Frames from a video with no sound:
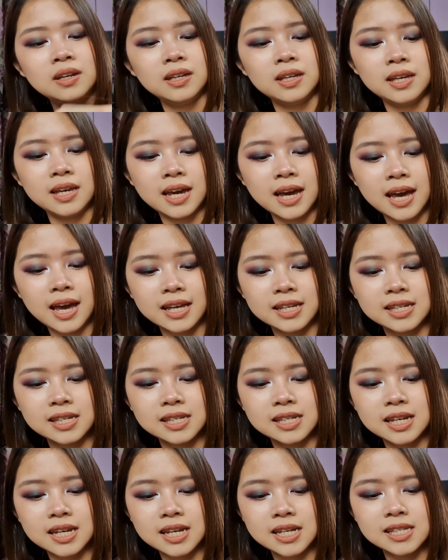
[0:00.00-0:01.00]
yes
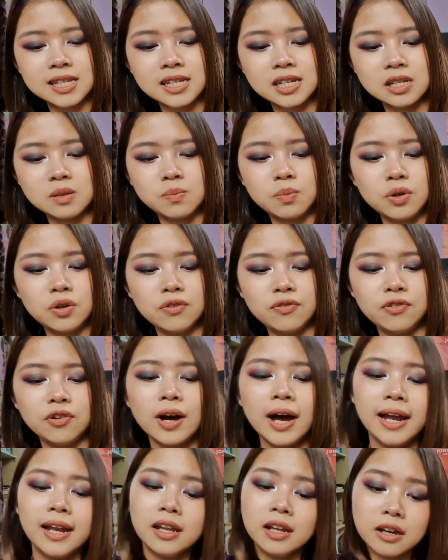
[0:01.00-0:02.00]
sis, this is beautiful.
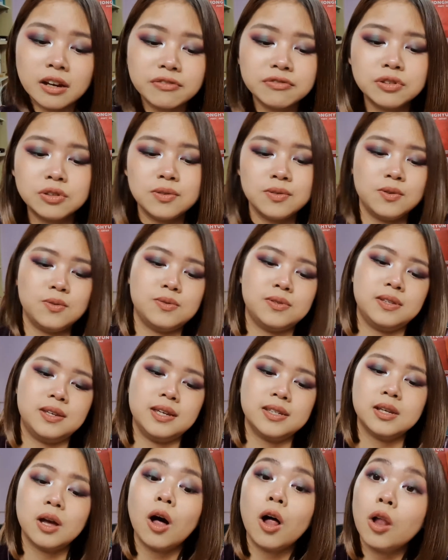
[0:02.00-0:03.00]
I love to use
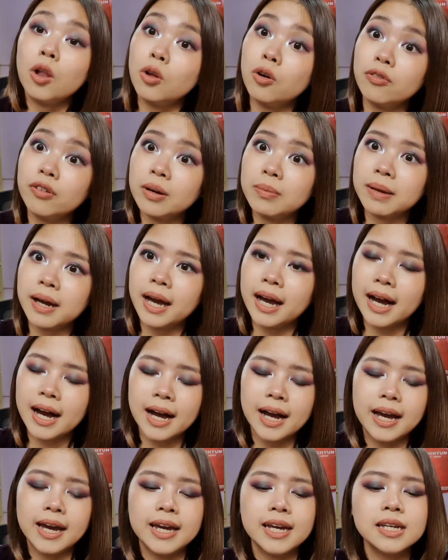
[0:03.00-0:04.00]
this all over my
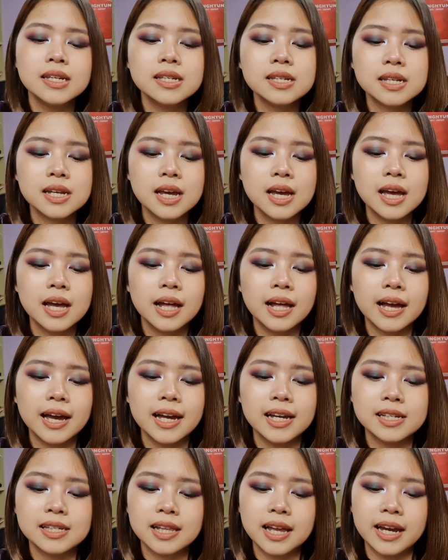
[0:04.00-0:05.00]
eyes
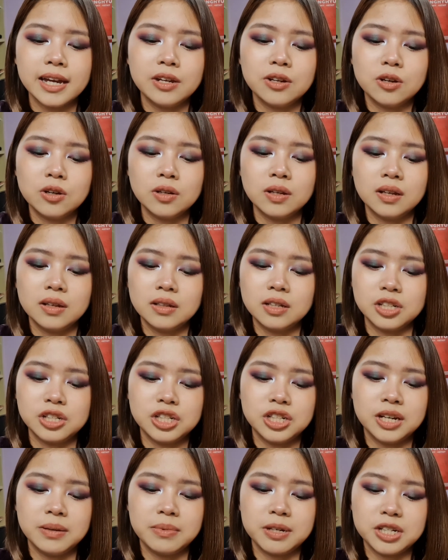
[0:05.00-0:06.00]
as like, you know, the
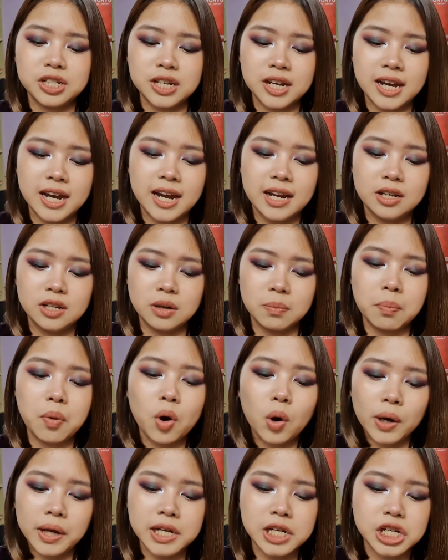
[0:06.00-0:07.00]
shimmer shade, the
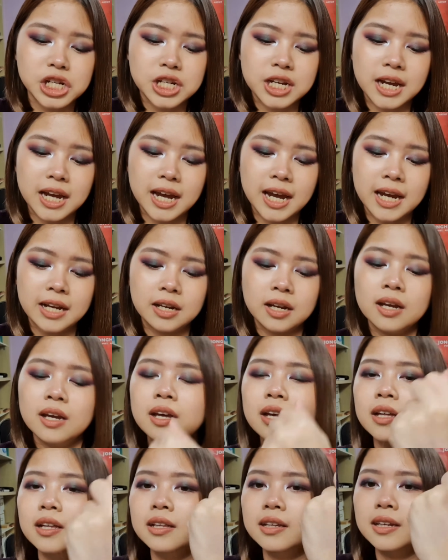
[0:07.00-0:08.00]
point shade.
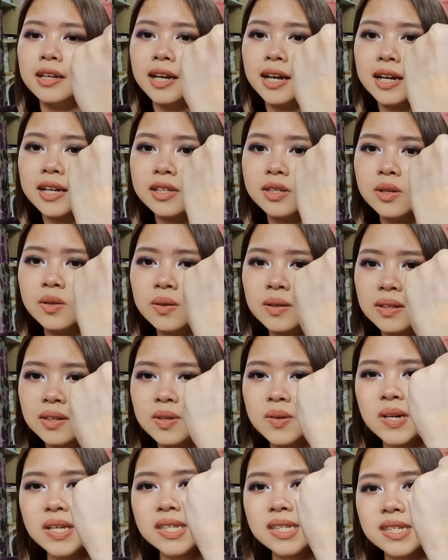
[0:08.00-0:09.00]
Yeah, so you
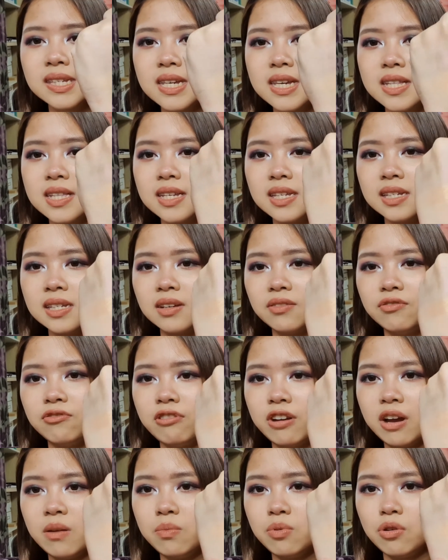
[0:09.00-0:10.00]
can see this is a
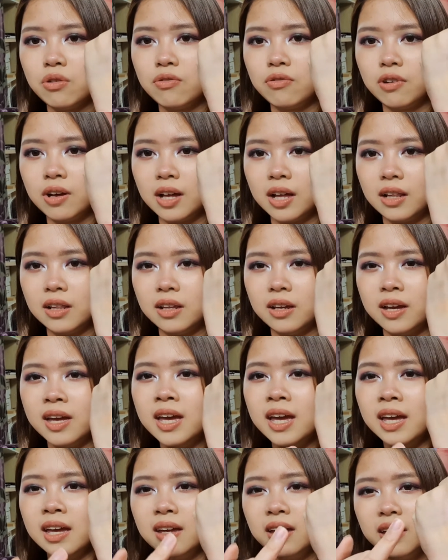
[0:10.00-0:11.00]
very beautiful color,
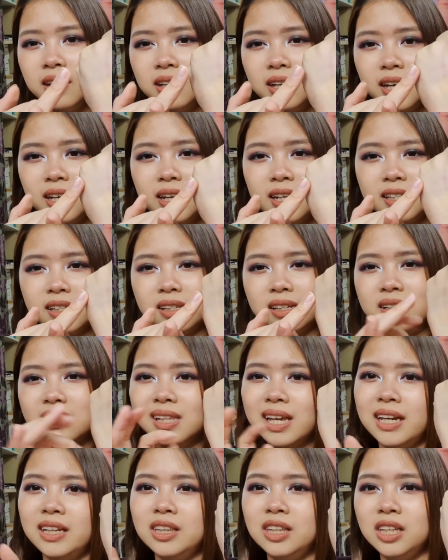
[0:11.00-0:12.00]
and then there's this
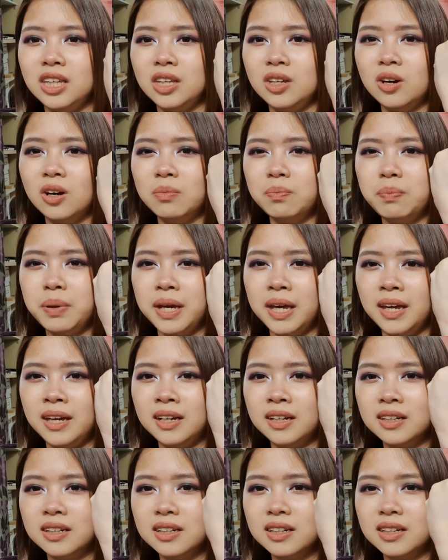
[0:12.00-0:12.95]
like neon pink